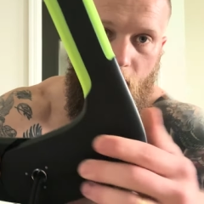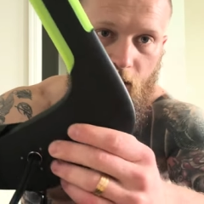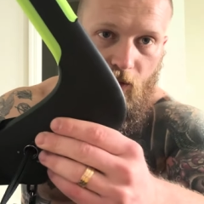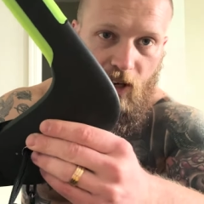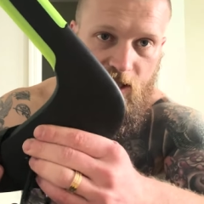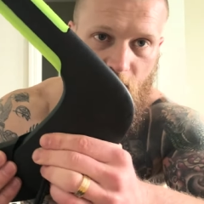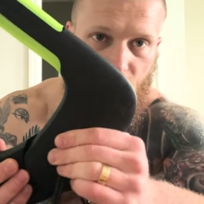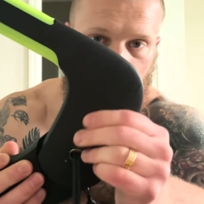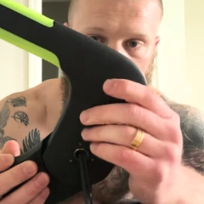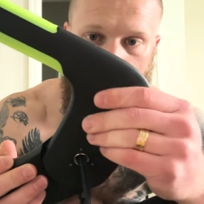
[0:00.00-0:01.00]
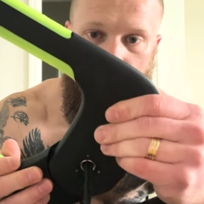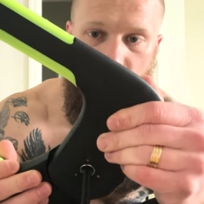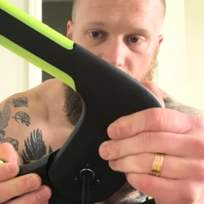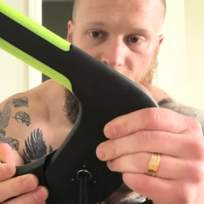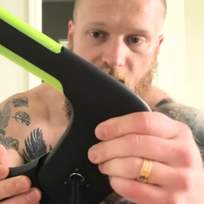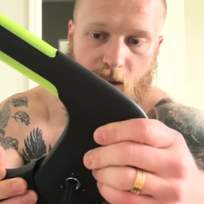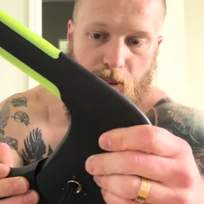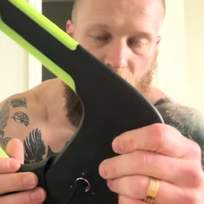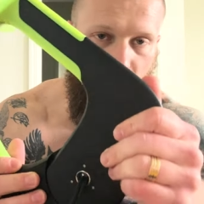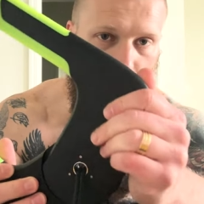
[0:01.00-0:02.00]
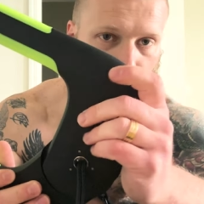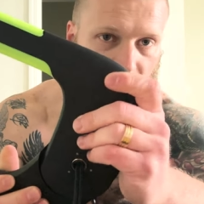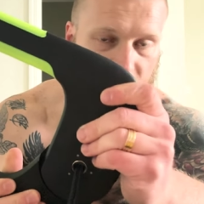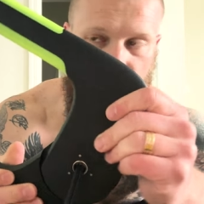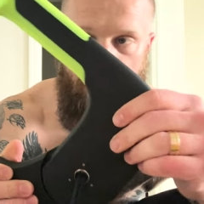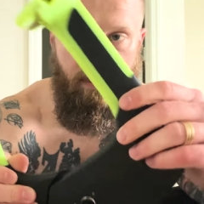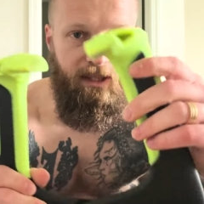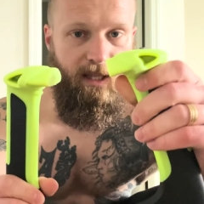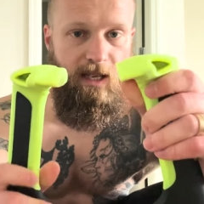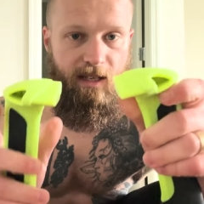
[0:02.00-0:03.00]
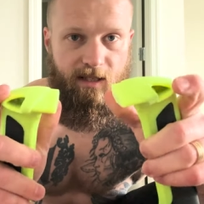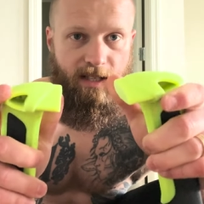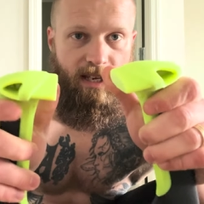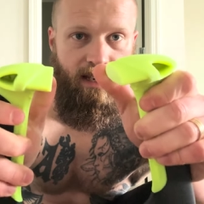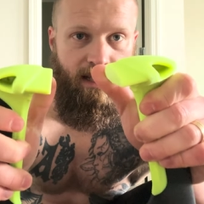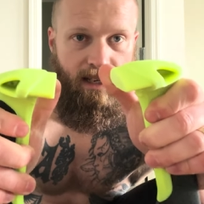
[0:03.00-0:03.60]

The rest of it is like a polymer plastic, but this